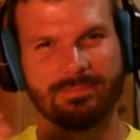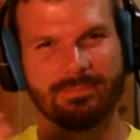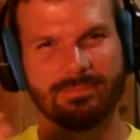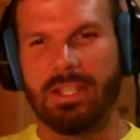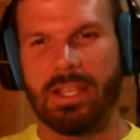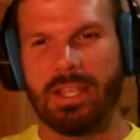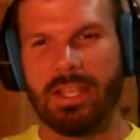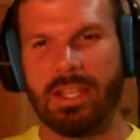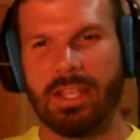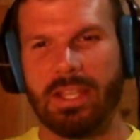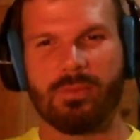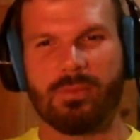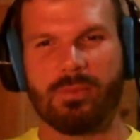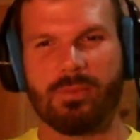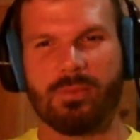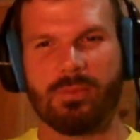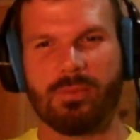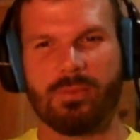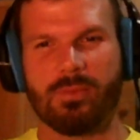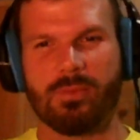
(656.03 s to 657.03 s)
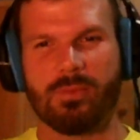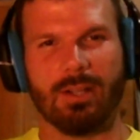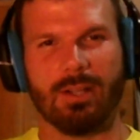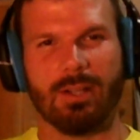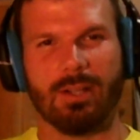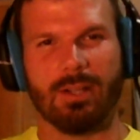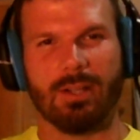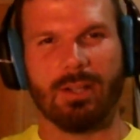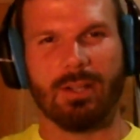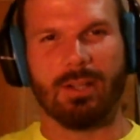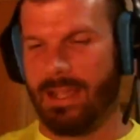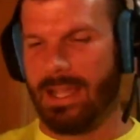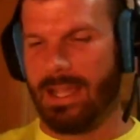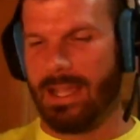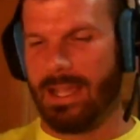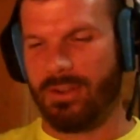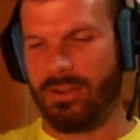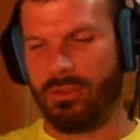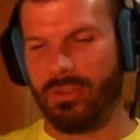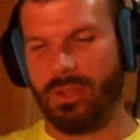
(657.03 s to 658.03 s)
You have to remember though,
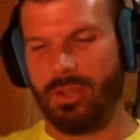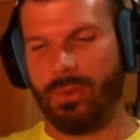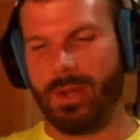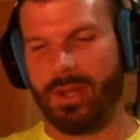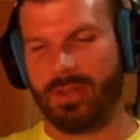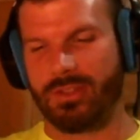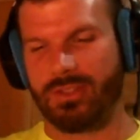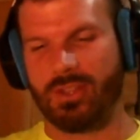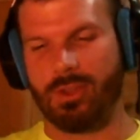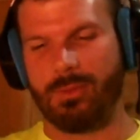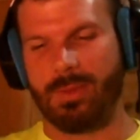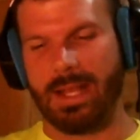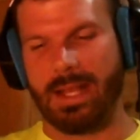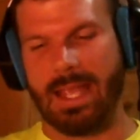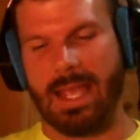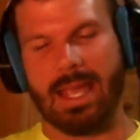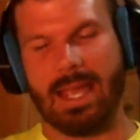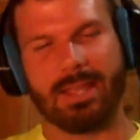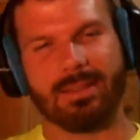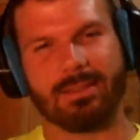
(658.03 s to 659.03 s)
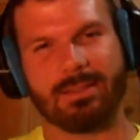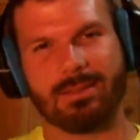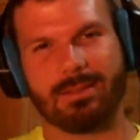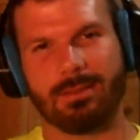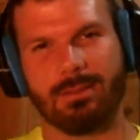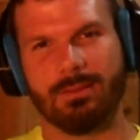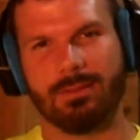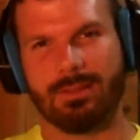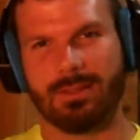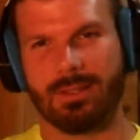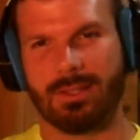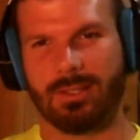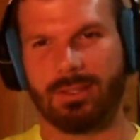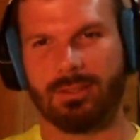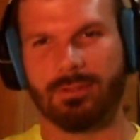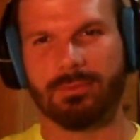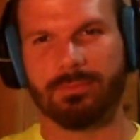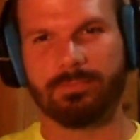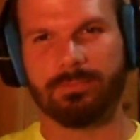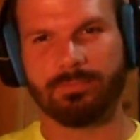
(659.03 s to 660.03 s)
I can only wear so many hats.
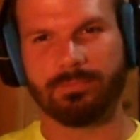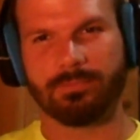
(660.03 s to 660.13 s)
So